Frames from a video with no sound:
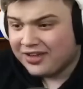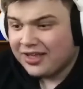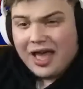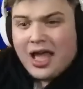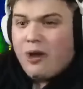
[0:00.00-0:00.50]

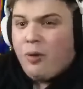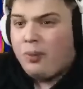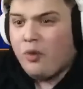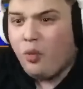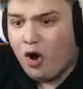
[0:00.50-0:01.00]
Uh,
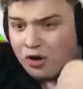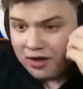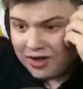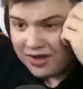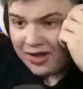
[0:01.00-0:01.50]
1.1.
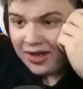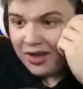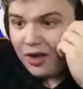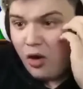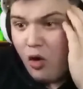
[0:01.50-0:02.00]

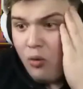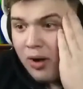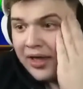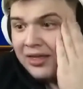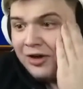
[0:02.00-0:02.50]
Oh
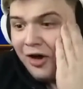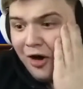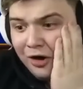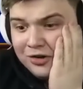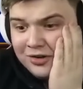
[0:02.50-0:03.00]
my
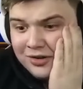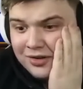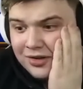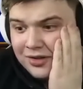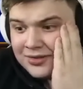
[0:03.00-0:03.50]
god.
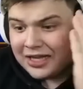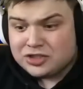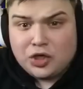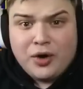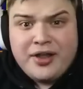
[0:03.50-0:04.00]
That's
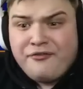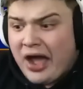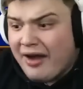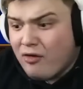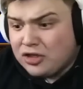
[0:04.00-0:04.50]
already
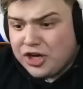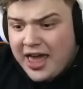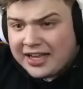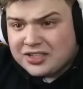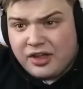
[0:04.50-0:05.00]

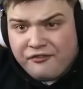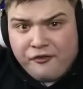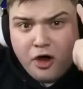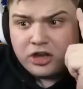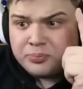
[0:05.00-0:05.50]
500x on the
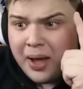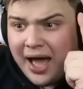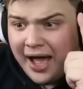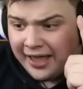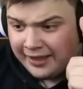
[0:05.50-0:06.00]
first
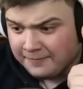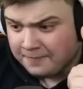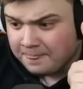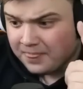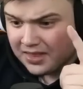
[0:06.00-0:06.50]
buy.
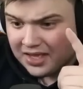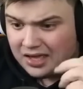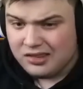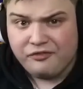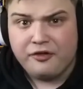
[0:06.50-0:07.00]
In
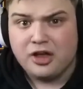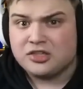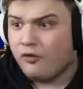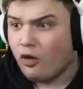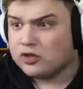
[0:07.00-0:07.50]
the first
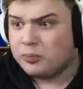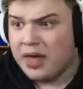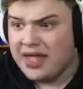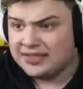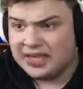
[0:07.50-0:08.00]
four
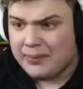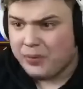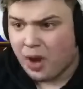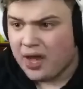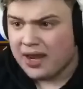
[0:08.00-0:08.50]
spins. Keep
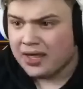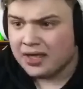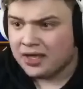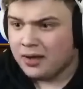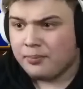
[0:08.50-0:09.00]
going.
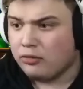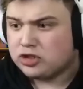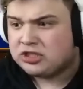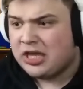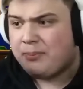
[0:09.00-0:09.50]
Bro, just
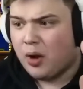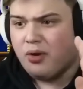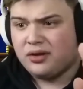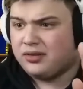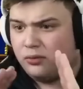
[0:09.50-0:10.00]
keep
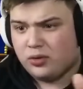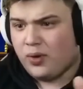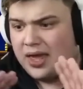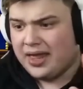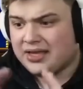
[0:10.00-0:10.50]
going the
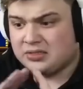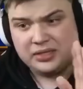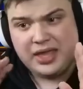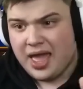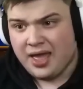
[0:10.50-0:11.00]
way it is.
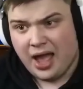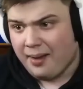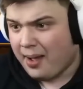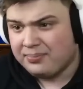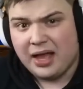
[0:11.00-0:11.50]
Yeah,
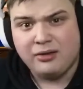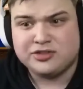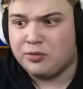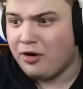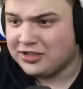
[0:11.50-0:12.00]
I am down to
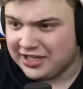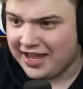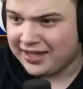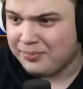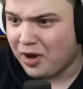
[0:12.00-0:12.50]
watch. Yeah,
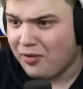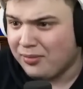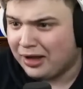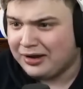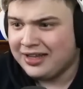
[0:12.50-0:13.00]
keep going,
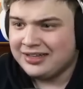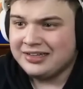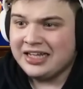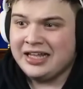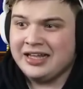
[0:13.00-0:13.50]
man.
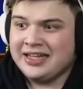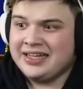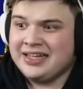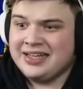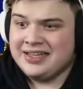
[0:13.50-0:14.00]

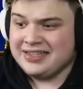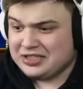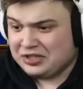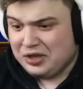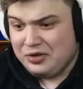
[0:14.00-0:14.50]
This is
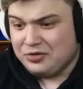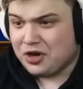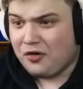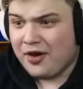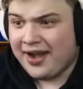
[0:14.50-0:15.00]
huge
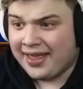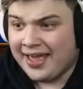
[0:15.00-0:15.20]
already.